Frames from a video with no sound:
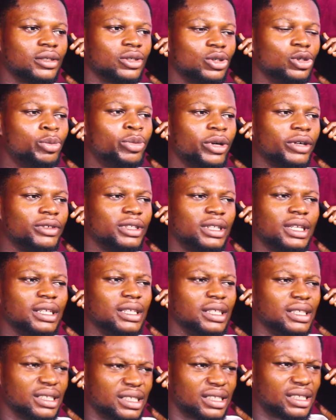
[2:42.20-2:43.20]
Hope
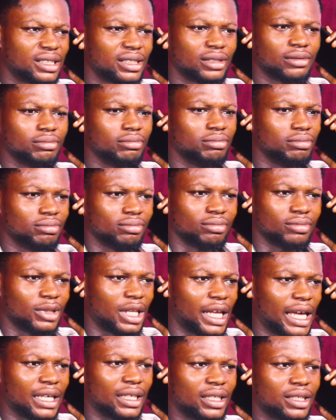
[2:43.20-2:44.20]
everything is
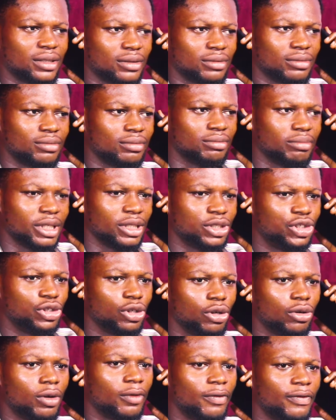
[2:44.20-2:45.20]
like made
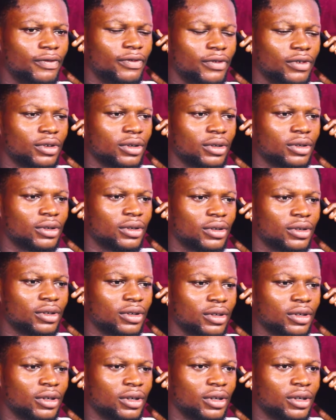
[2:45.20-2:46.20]
sure of.
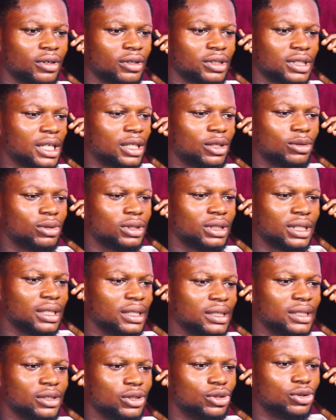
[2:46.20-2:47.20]
Because I don't want
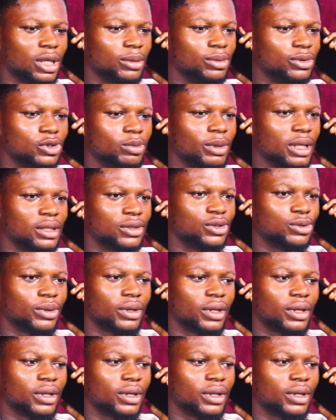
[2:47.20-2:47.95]
anything to happen to my little